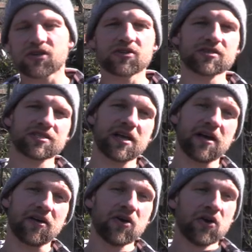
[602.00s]
on your
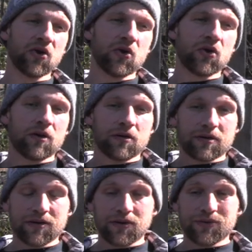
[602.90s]
snare.
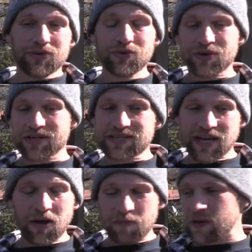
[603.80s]
You know, you could
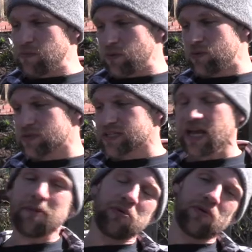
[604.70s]
tell people who
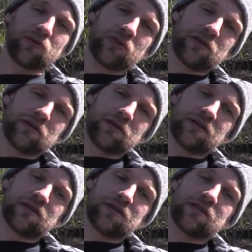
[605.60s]
sampled
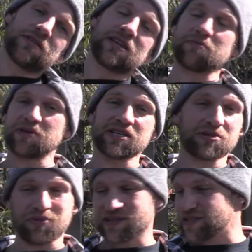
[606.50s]
the Impeach
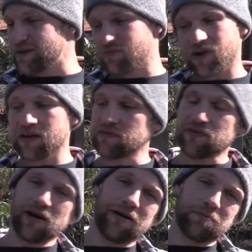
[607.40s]
the President break
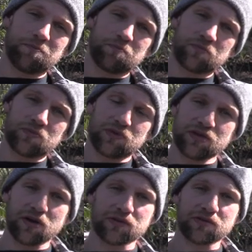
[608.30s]
from
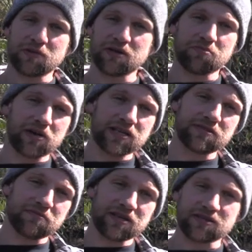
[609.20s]
the Ultimate Breaks
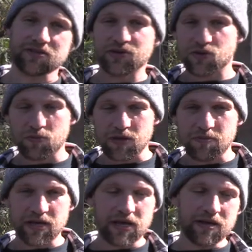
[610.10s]
and Beats or
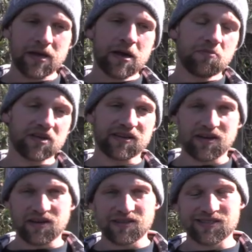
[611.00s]
UBB
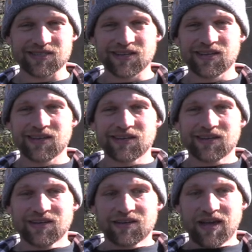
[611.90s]
because
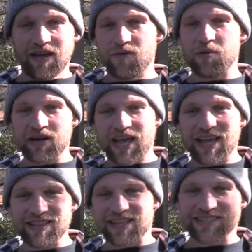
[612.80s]
everybody
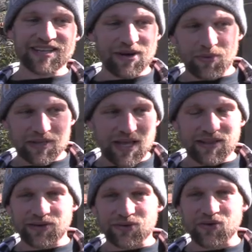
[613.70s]
had that snare with
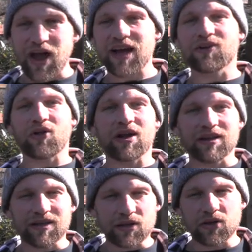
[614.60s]
that little crackle on
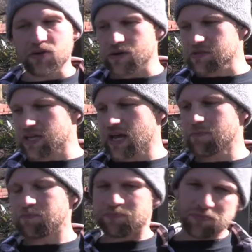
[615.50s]
it. You know what I'm
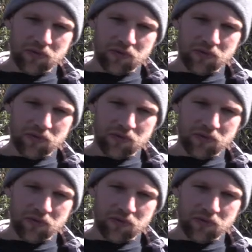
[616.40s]
saying?